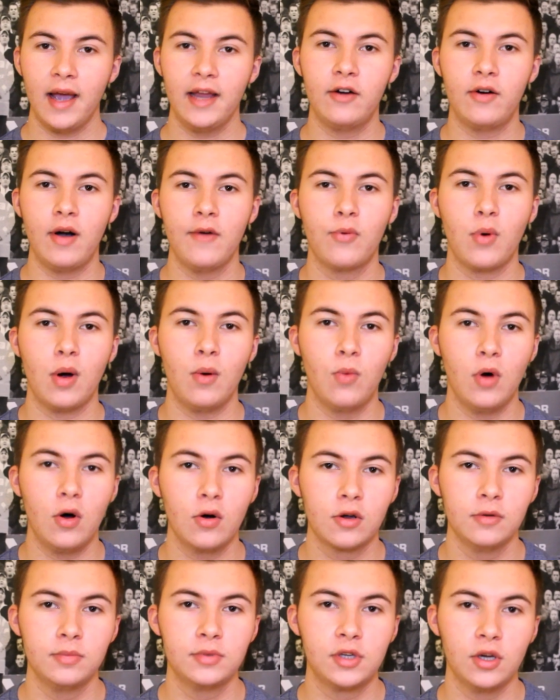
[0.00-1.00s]
Hey there everyone,
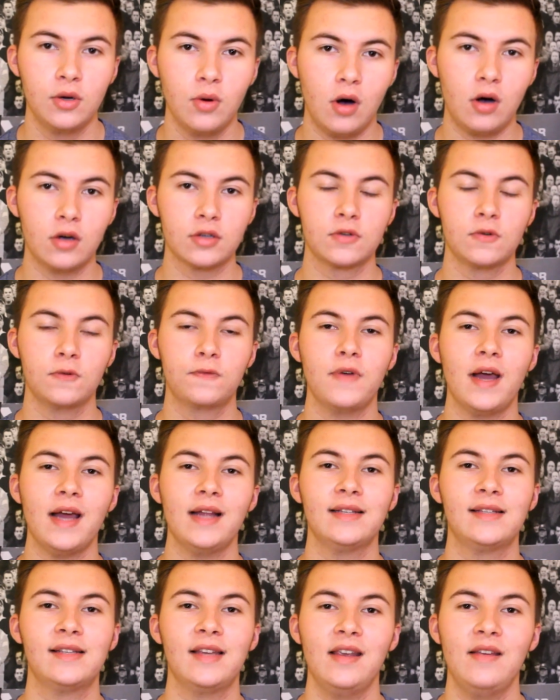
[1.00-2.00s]
welcome to Arsenal
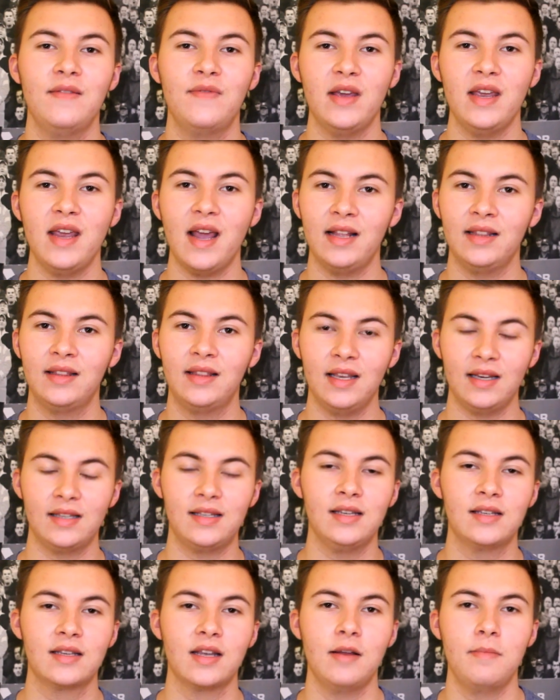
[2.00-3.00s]
Fan TV and
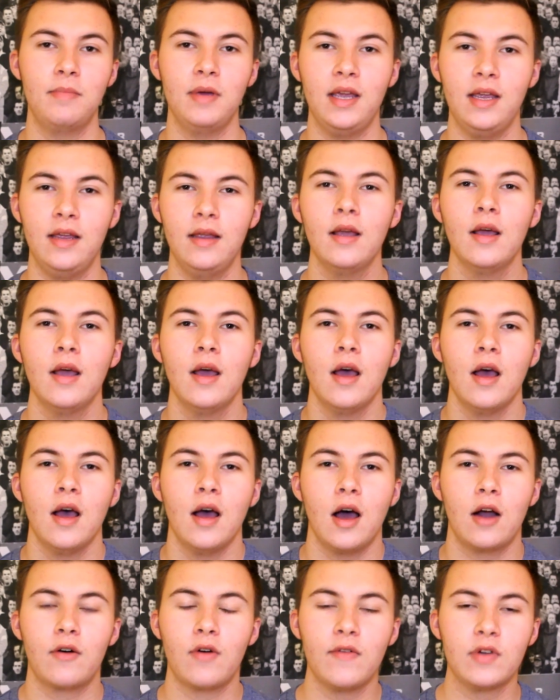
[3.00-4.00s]
this is going to be
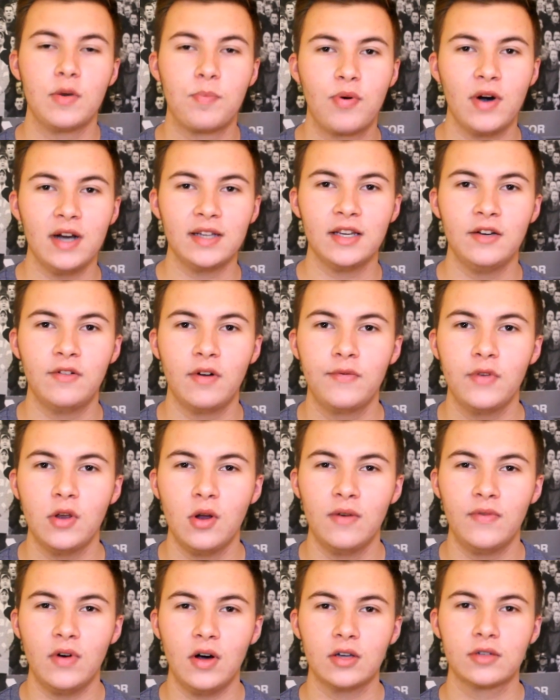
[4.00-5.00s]
a rather depressing
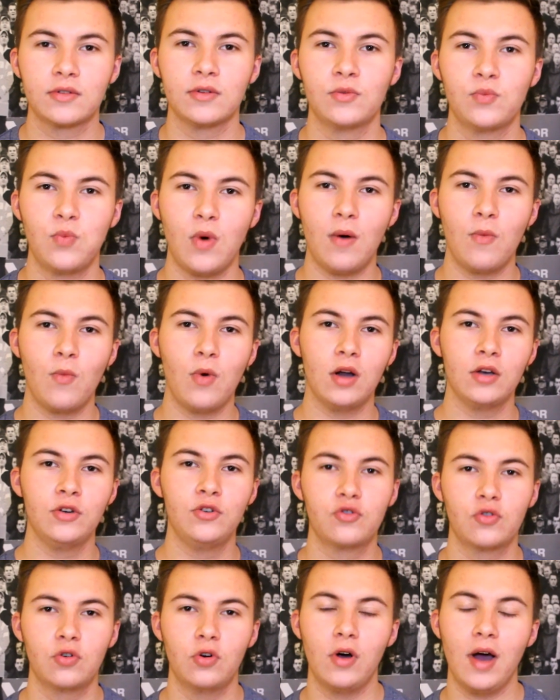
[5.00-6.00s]
review of Arsenal's
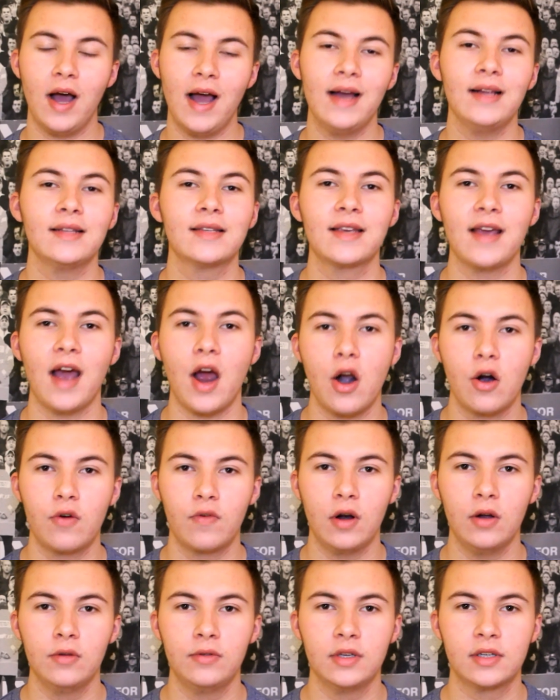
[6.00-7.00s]
1-1 draw at Carrow
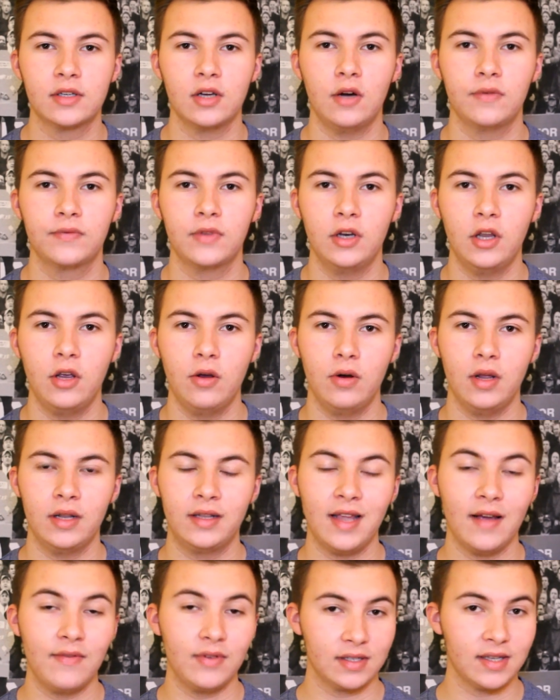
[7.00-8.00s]
Road this afternoon. A
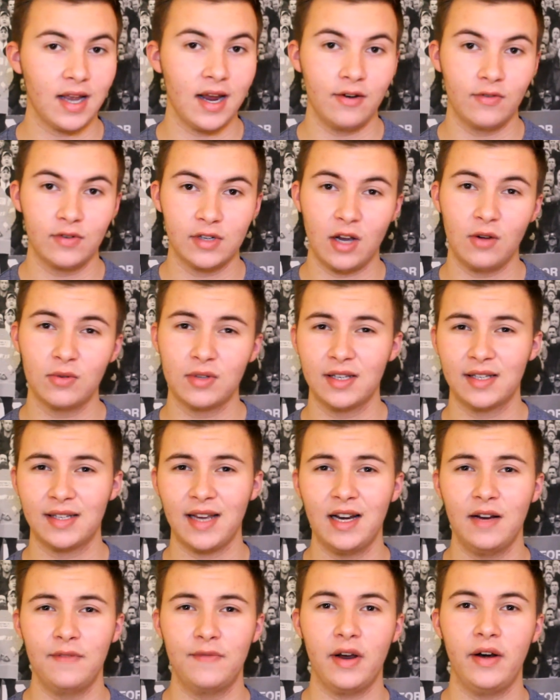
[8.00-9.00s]
devastating result to
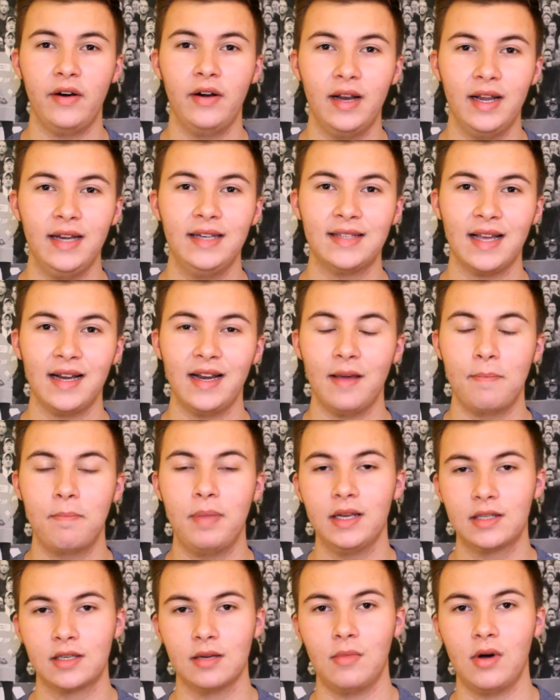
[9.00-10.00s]
say the very least and it
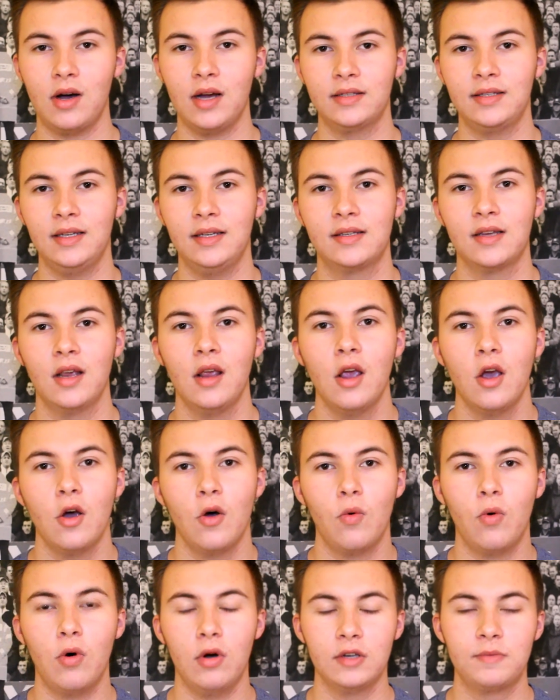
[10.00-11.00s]
epitomises
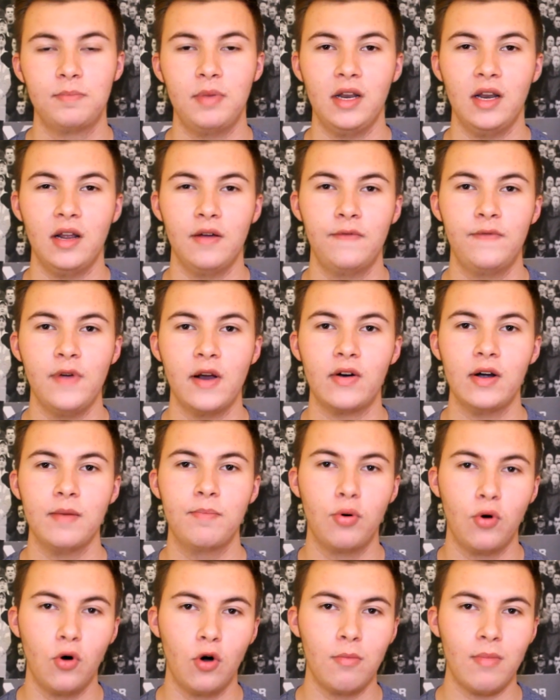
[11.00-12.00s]
what has been a very
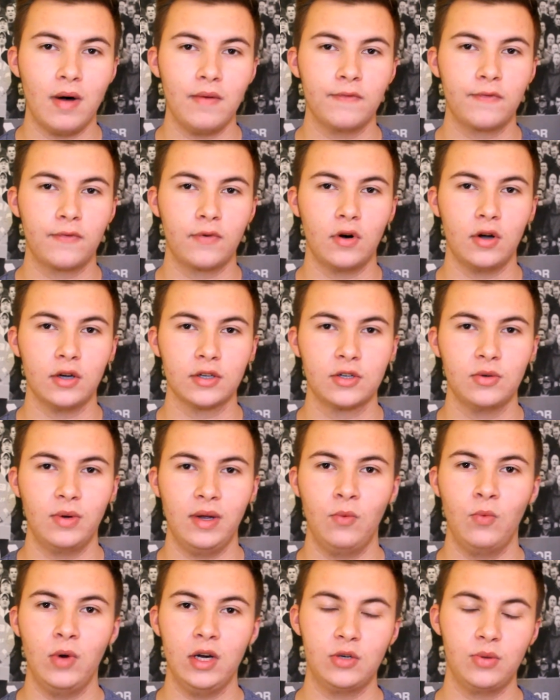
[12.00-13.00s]
poor month for Arsenal
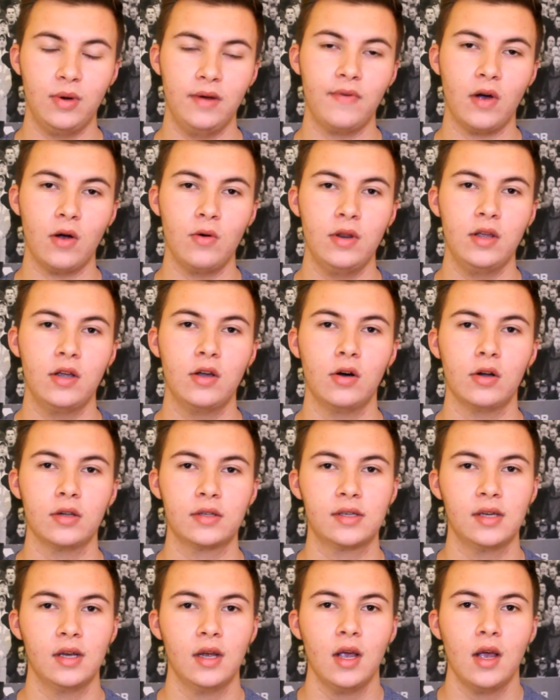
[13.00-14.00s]
in which we've only
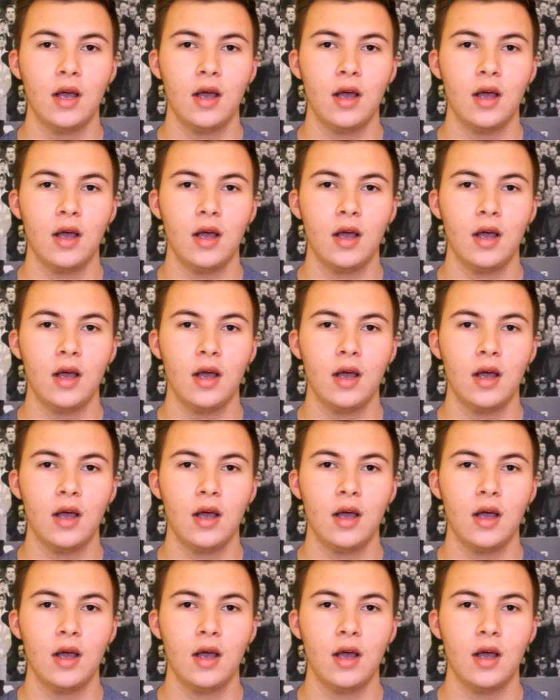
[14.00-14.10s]
got